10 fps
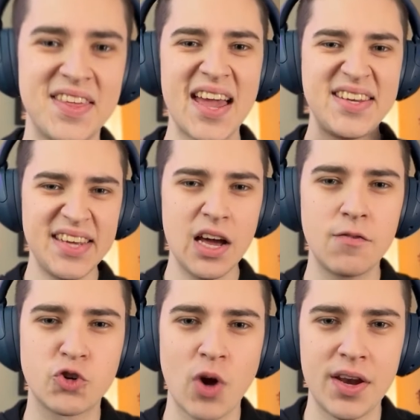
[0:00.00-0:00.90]
The idea
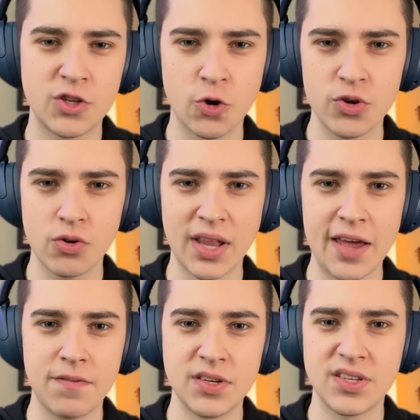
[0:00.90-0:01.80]
of trying to turn your
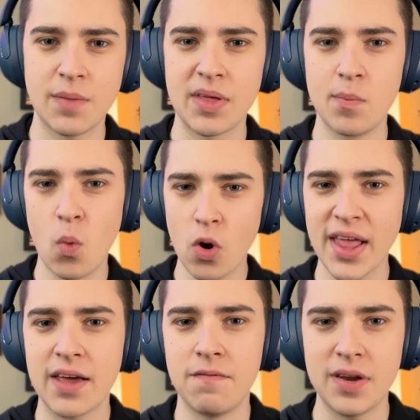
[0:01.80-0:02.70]
life into something more
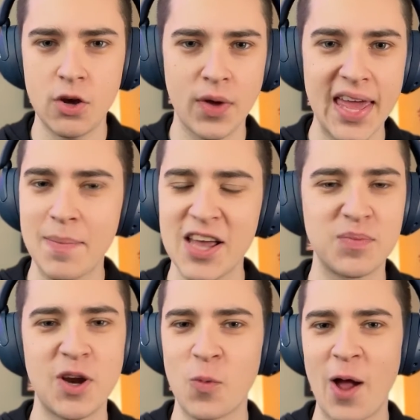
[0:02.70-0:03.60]
like a video game has
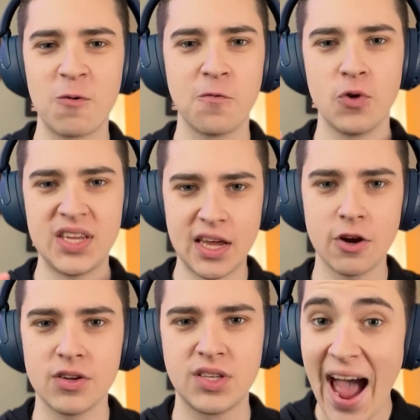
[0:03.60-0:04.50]
been around for
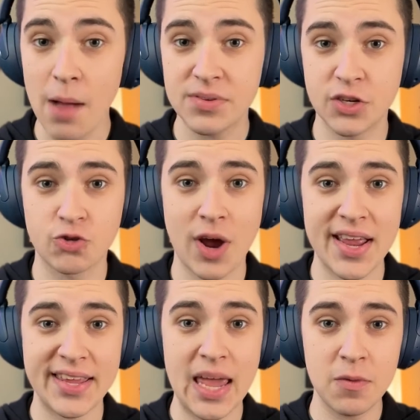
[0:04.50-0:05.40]
years. Apps that try
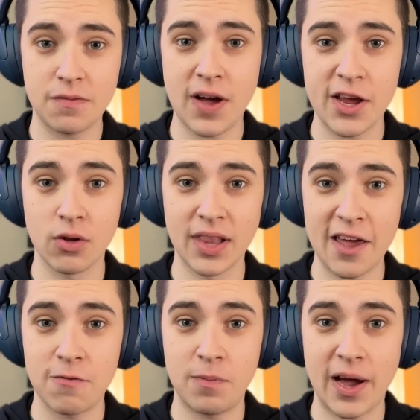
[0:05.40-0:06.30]
and gamify your
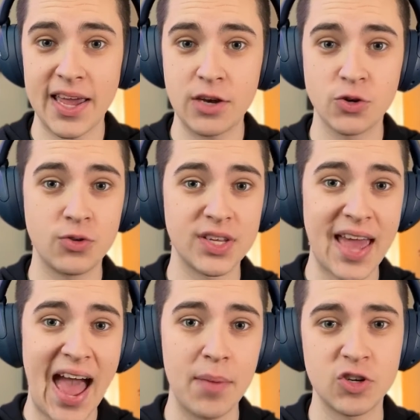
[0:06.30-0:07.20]
life by introducing
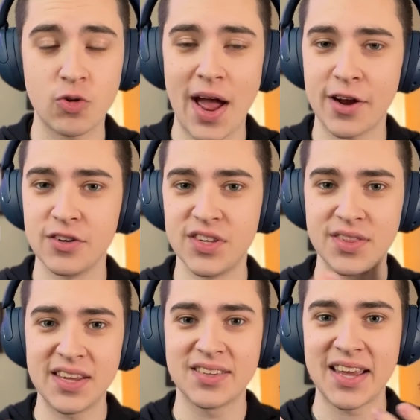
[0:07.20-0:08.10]
habit trackers
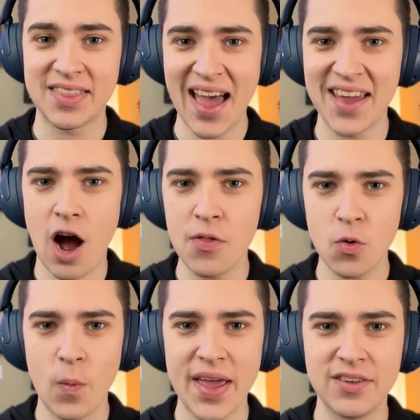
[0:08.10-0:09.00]
and things like that.
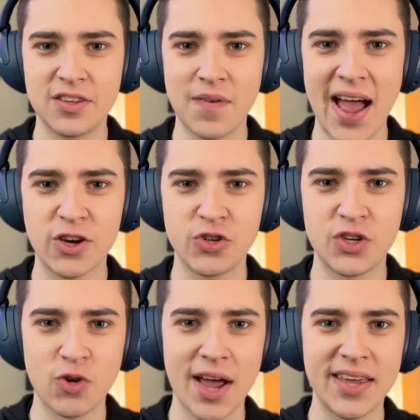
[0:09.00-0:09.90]
Other ways of actually
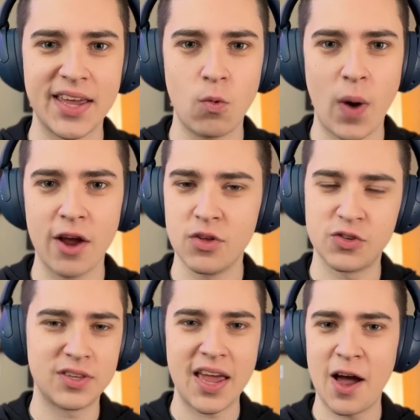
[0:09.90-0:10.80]
tracking it where
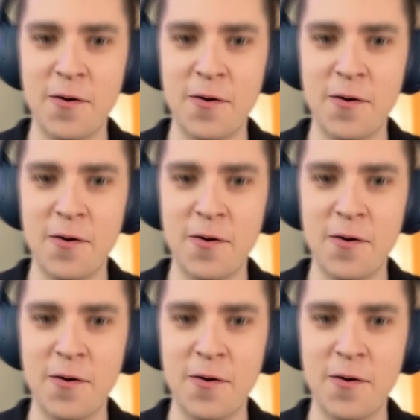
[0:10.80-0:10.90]
there's say